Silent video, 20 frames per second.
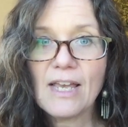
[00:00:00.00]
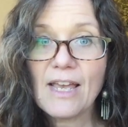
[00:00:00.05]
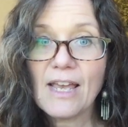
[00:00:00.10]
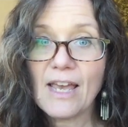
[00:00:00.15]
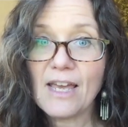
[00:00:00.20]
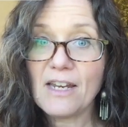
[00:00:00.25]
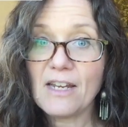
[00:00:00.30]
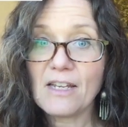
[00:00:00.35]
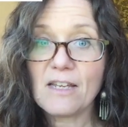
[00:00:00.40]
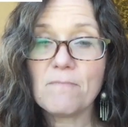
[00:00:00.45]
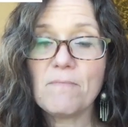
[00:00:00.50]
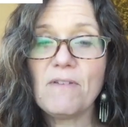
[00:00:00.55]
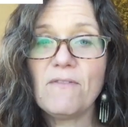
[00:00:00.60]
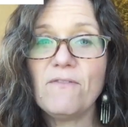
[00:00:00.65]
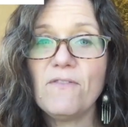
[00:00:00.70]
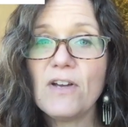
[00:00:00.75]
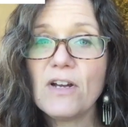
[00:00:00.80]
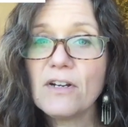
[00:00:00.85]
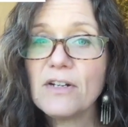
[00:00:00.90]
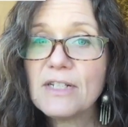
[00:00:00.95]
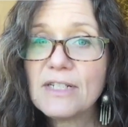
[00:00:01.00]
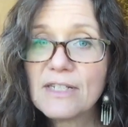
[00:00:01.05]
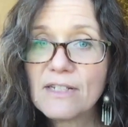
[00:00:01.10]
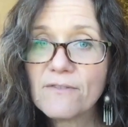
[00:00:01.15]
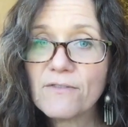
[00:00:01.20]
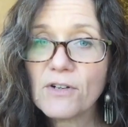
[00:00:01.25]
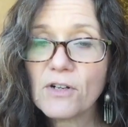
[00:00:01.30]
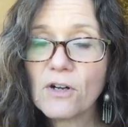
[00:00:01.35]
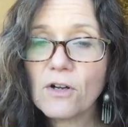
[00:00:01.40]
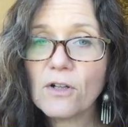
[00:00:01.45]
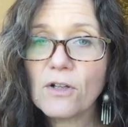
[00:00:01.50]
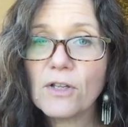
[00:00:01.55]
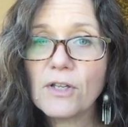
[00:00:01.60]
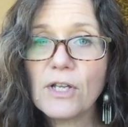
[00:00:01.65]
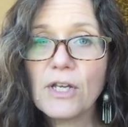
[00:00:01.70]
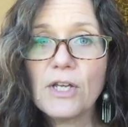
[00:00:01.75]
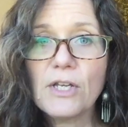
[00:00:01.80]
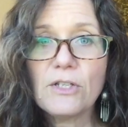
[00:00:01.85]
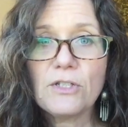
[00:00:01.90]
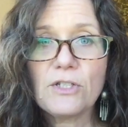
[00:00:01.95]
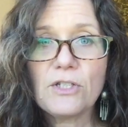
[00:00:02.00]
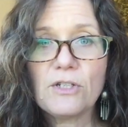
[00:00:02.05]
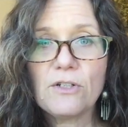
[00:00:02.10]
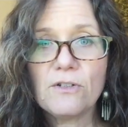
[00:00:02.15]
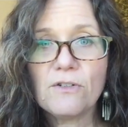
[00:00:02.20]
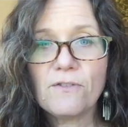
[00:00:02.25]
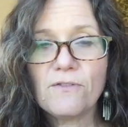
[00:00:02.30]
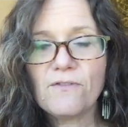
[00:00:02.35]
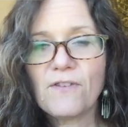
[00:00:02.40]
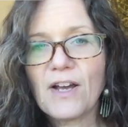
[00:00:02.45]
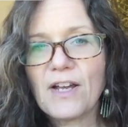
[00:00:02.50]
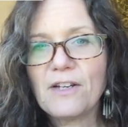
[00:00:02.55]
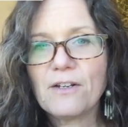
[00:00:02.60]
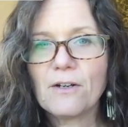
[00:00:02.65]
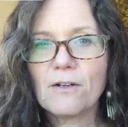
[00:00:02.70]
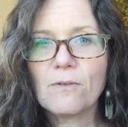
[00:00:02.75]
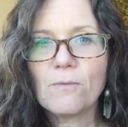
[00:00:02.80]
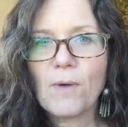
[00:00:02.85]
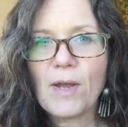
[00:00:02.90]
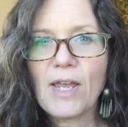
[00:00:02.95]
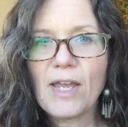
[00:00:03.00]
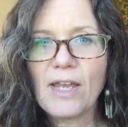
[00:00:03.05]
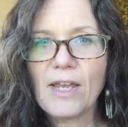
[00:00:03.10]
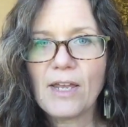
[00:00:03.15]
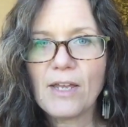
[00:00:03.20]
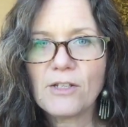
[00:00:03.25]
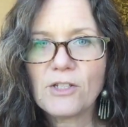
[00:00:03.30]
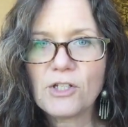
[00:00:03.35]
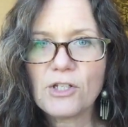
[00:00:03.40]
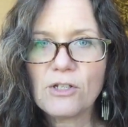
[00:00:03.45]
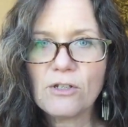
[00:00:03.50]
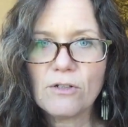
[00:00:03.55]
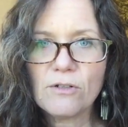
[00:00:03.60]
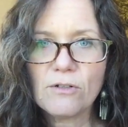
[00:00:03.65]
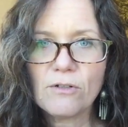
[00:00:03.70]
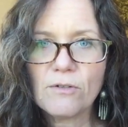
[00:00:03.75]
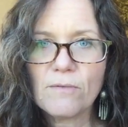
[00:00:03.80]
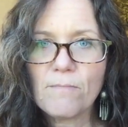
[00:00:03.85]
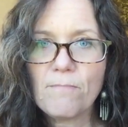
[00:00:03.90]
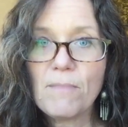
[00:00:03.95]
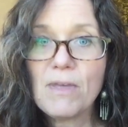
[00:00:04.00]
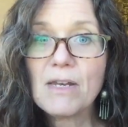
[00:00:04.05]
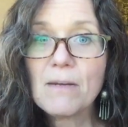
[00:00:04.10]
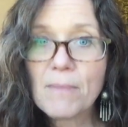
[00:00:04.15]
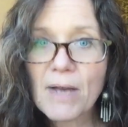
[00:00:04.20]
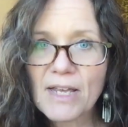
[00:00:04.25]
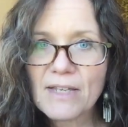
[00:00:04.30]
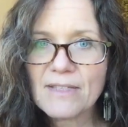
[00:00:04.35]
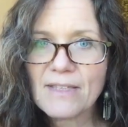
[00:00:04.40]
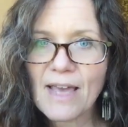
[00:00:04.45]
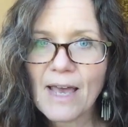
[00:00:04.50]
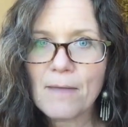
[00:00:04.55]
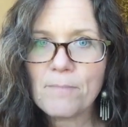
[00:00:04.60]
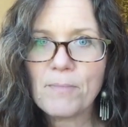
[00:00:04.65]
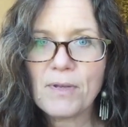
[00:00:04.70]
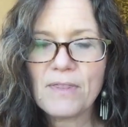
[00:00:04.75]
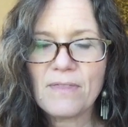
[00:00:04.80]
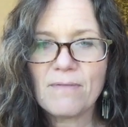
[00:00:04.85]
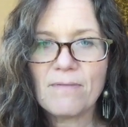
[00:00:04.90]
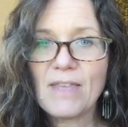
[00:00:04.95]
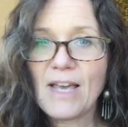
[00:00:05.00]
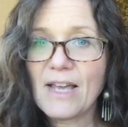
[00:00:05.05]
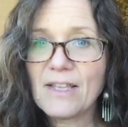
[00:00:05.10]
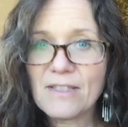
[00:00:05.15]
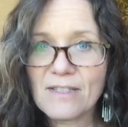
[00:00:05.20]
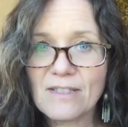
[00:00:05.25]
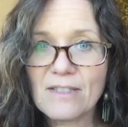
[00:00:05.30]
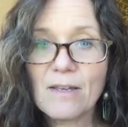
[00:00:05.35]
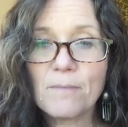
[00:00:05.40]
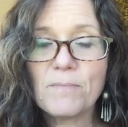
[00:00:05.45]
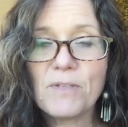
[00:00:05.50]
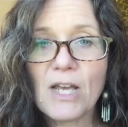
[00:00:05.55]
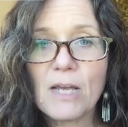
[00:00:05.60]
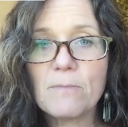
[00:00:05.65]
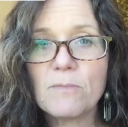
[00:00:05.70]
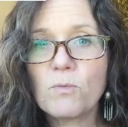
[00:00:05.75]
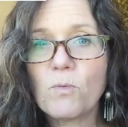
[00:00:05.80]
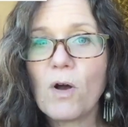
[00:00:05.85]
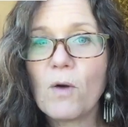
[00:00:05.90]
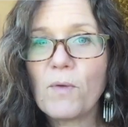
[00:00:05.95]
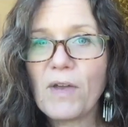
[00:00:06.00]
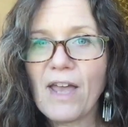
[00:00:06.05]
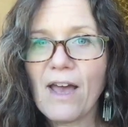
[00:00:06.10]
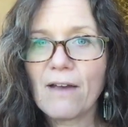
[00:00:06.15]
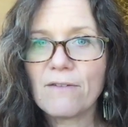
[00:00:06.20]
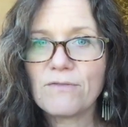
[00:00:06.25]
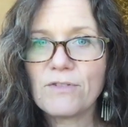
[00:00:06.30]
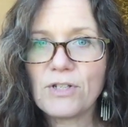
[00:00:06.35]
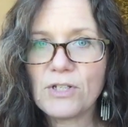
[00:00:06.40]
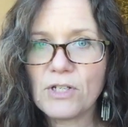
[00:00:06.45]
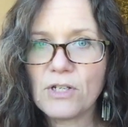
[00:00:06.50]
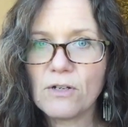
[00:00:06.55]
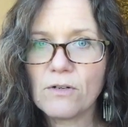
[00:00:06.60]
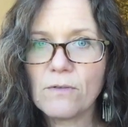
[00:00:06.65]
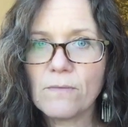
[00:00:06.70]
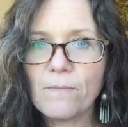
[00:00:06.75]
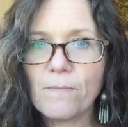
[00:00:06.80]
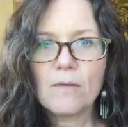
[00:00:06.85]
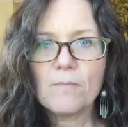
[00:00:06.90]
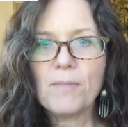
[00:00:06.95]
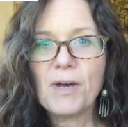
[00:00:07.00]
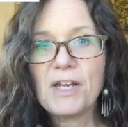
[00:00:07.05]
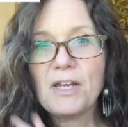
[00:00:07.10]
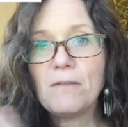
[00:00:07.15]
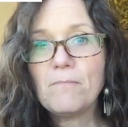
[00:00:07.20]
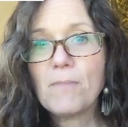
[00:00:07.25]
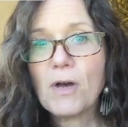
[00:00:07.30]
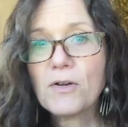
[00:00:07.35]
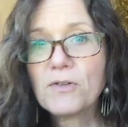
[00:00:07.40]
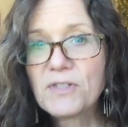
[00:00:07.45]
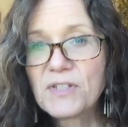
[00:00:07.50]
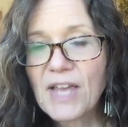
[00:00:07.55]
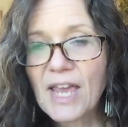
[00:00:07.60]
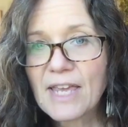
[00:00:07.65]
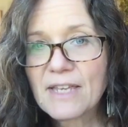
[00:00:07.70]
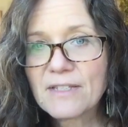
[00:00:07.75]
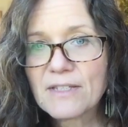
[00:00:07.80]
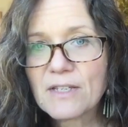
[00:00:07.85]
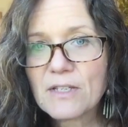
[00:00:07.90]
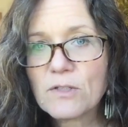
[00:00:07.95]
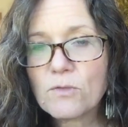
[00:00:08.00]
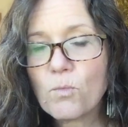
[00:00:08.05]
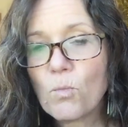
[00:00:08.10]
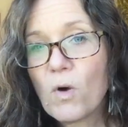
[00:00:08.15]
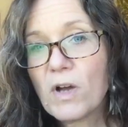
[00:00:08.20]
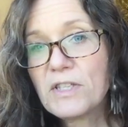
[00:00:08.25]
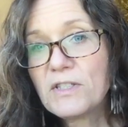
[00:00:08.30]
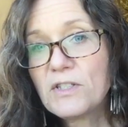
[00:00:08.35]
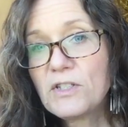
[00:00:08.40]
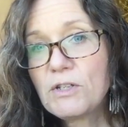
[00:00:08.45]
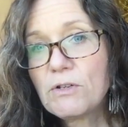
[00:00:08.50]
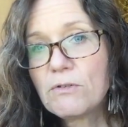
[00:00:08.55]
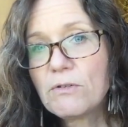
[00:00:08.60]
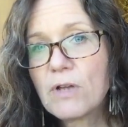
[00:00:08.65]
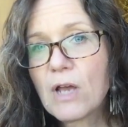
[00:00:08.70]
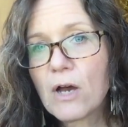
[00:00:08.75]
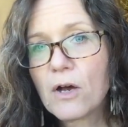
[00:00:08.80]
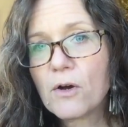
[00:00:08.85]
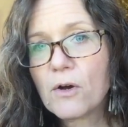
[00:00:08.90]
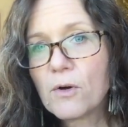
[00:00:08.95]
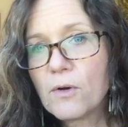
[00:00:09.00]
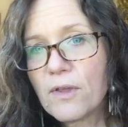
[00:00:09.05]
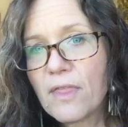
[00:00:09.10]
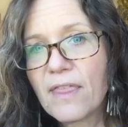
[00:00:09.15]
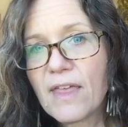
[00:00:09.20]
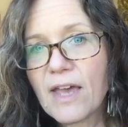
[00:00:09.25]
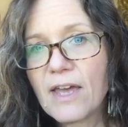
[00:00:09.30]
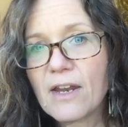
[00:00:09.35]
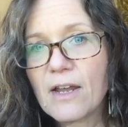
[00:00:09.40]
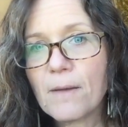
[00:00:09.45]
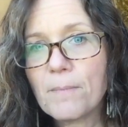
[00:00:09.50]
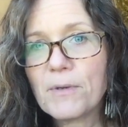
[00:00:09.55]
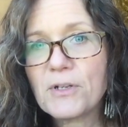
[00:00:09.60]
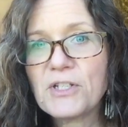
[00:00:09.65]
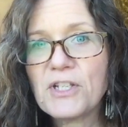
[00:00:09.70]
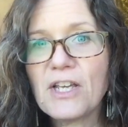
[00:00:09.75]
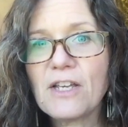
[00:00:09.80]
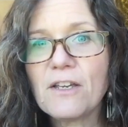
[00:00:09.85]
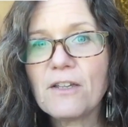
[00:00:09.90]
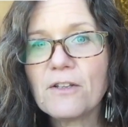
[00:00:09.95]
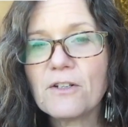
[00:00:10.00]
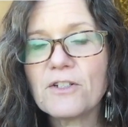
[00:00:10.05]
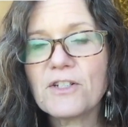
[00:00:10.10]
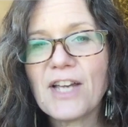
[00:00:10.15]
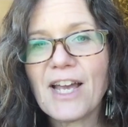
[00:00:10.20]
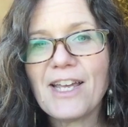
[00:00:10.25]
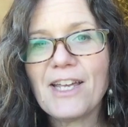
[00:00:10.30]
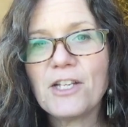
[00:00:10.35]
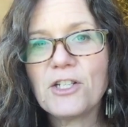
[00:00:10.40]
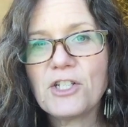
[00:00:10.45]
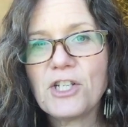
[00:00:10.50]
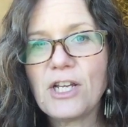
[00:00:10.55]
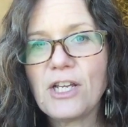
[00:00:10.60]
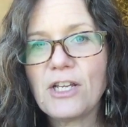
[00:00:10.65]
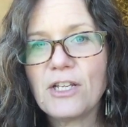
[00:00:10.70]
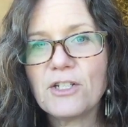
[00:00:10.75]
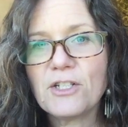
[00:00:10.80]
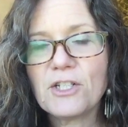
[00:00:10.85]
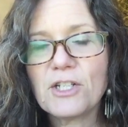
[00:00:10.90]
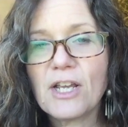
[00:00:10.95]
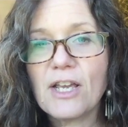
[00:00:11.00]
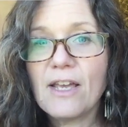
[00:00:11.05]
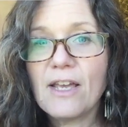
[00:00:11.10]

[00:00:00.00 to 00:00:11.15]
and it can be very difficult to find our way to minimize that, but that's sometimes what we have to do. But in most cases, once you know that a particular diet change